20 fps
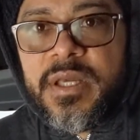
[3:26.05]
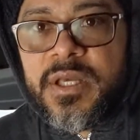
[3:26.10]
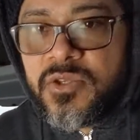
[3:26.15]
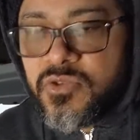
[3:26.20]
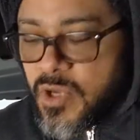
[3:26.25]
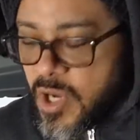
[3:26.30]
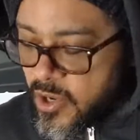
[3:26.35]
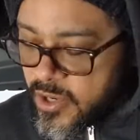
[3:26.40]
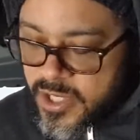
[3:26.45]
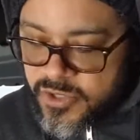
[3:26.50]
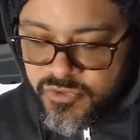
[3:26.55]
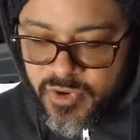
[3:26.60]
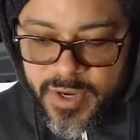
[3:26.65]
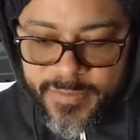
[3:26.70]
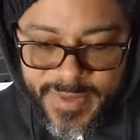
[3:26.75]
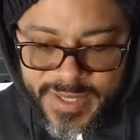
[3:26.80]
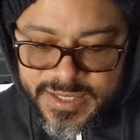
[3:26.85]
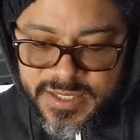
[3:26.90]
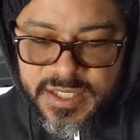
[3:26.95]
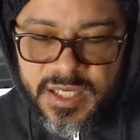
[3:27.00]
So I'm gonna try
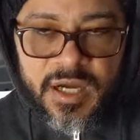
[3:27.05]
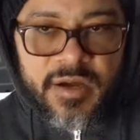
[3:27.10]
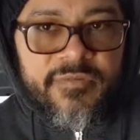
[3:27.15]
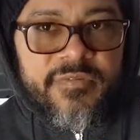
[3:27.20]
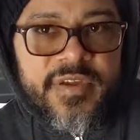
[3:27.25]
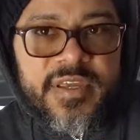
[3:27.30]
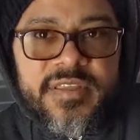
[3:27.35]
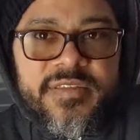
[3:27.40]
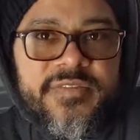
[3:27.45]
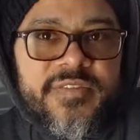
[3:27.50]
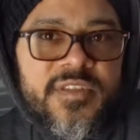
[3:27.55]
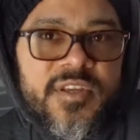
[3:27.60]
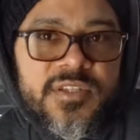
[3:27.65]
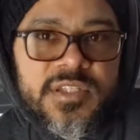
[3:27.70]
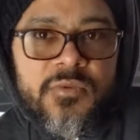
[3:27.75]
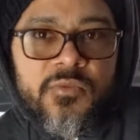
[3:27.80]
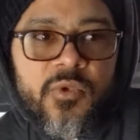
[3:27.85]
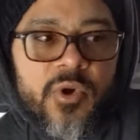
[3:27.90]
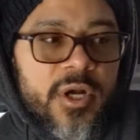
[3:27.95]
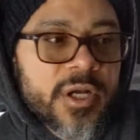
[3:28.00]
myself. If it
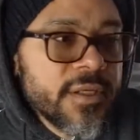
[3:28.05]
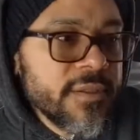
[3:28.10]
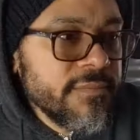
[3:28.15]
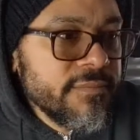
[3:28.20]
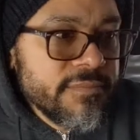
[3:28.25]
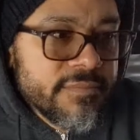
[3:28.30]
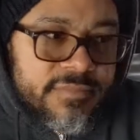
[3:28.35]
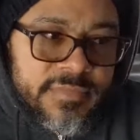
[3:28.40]
doesn't work,